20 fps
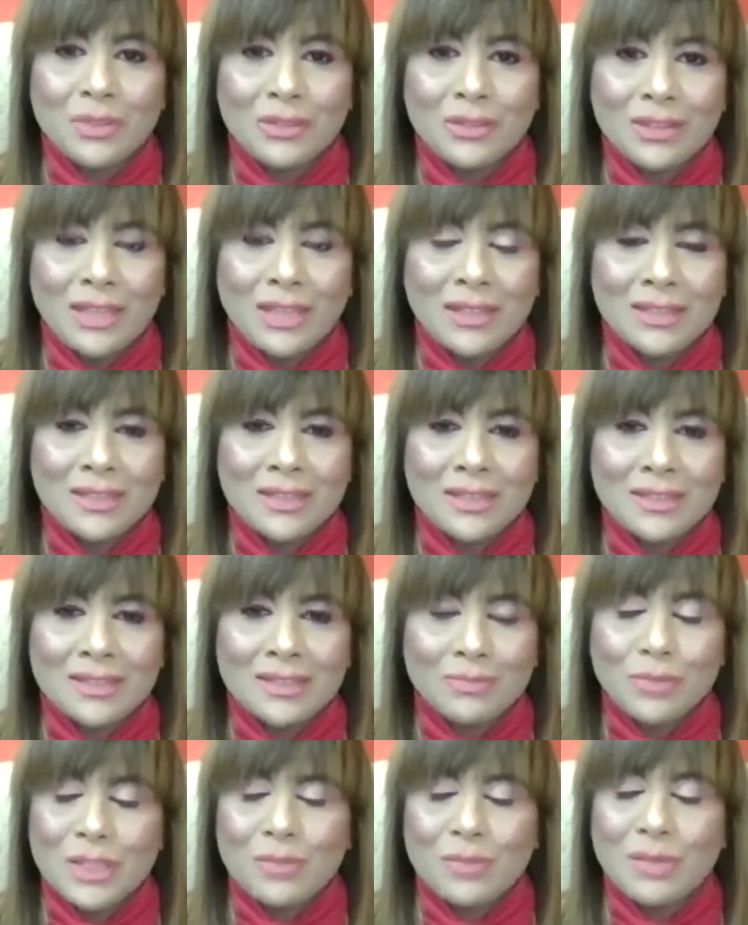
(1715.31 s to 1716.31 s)
That
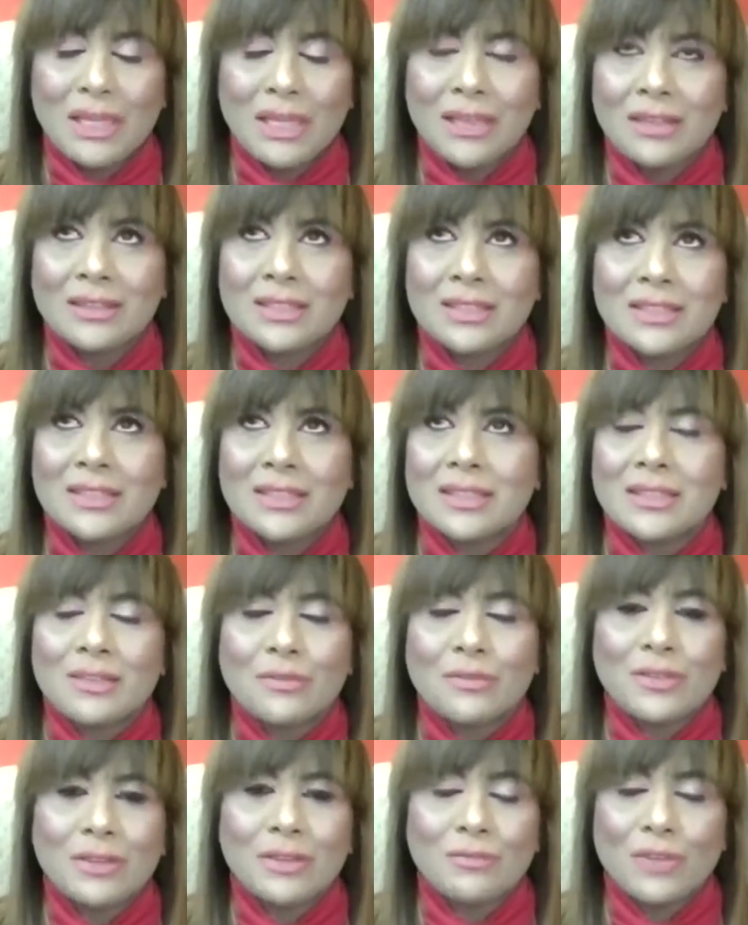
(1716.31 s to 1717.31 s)
just puts me in just a
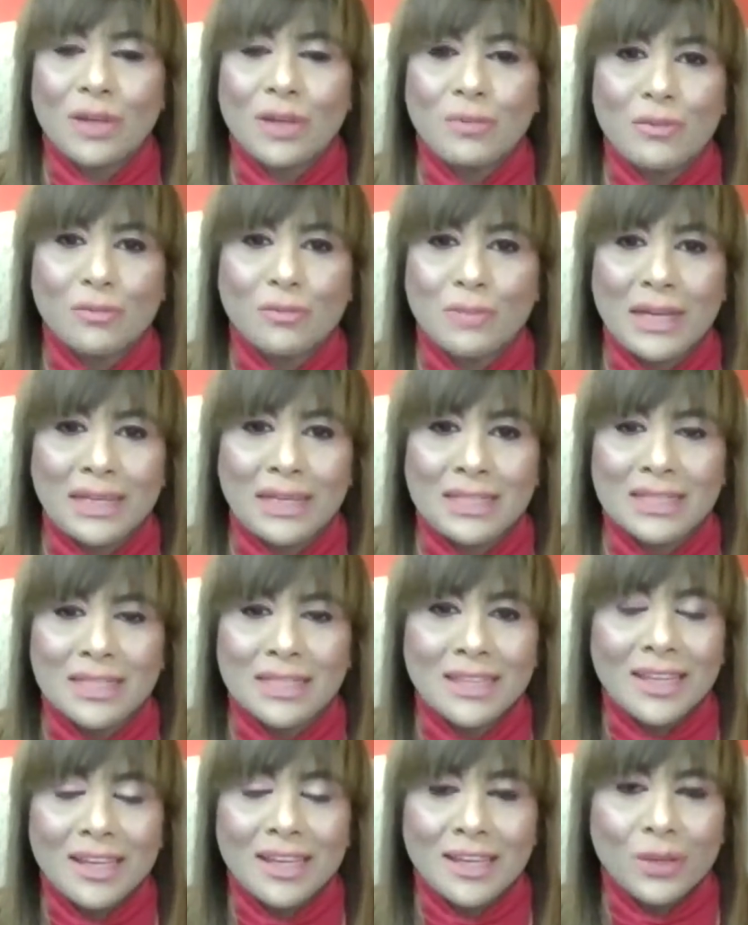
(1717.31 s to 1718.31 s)
different frame of mind,
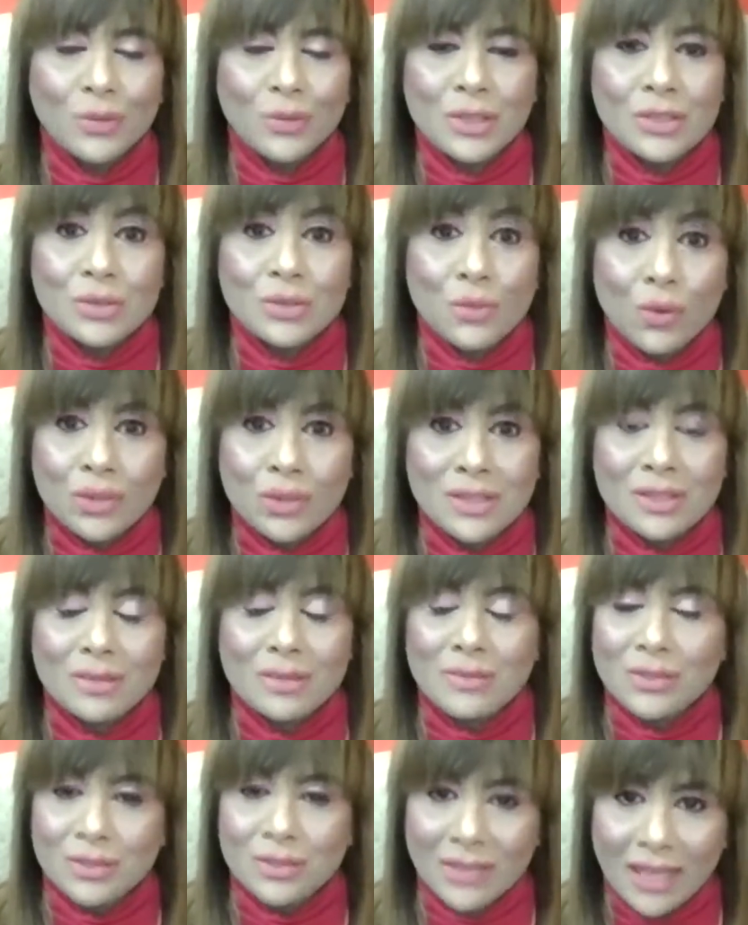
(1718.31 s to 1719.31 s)
which is
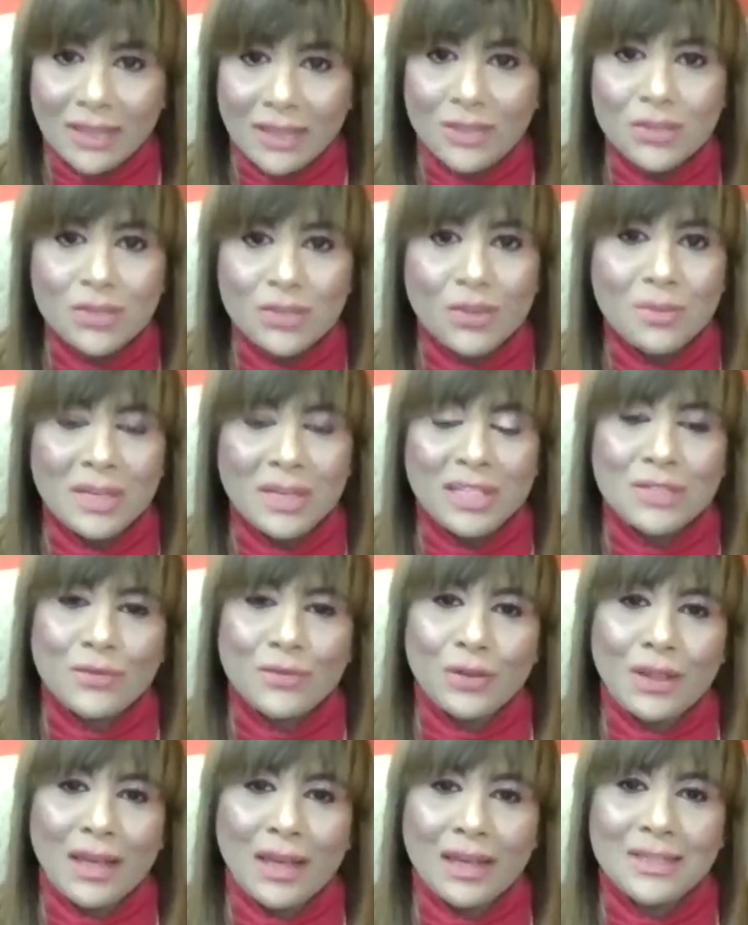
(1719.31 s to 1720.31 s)
awesome. So thank you so much
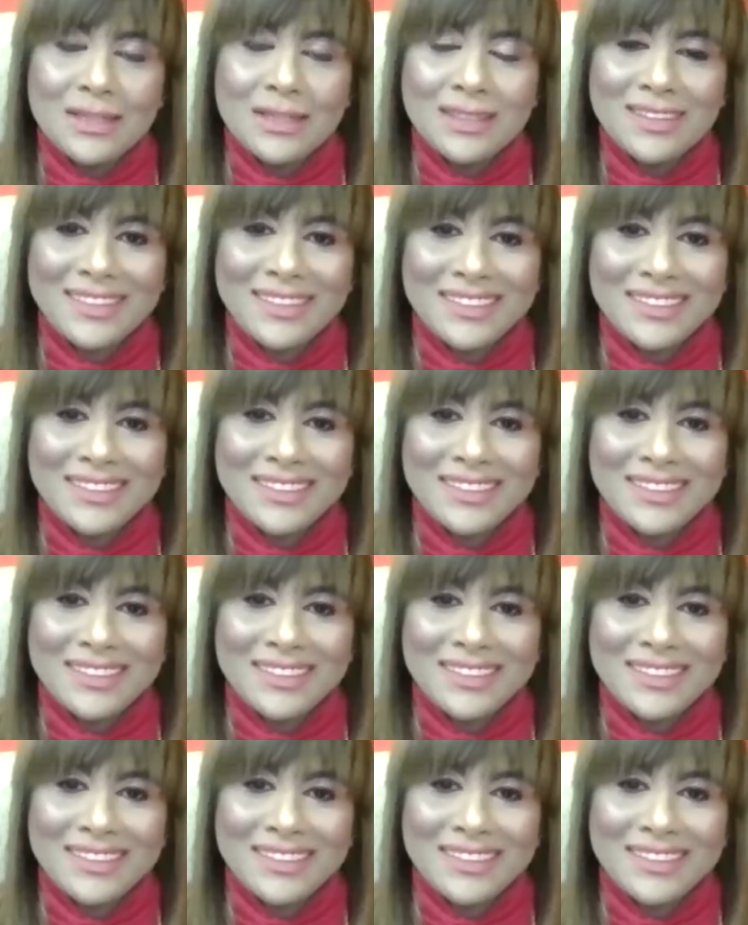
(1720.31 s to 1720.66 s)
for that.